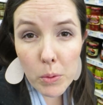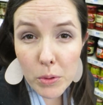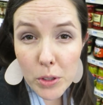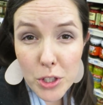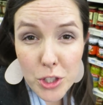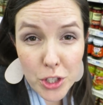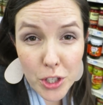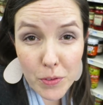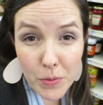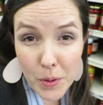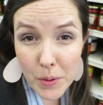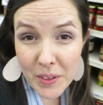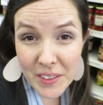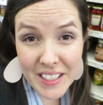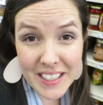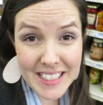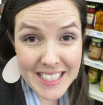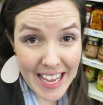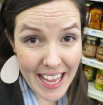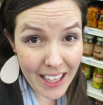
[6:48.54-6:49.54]
We weren't sure if we were
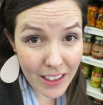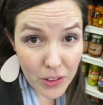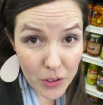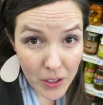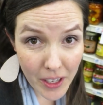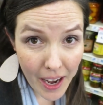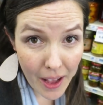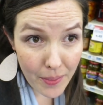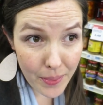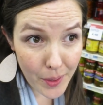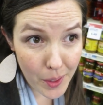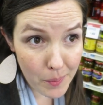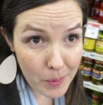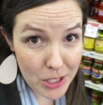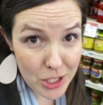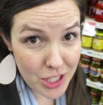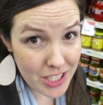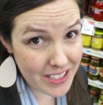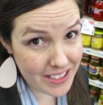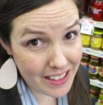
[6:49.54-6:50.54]
gonna take Laura out there,
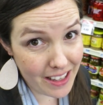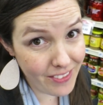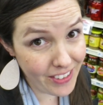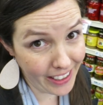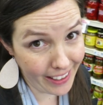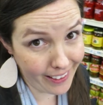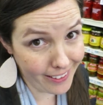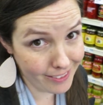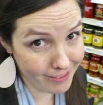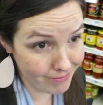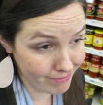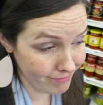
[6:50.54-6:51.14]
but she's loving it.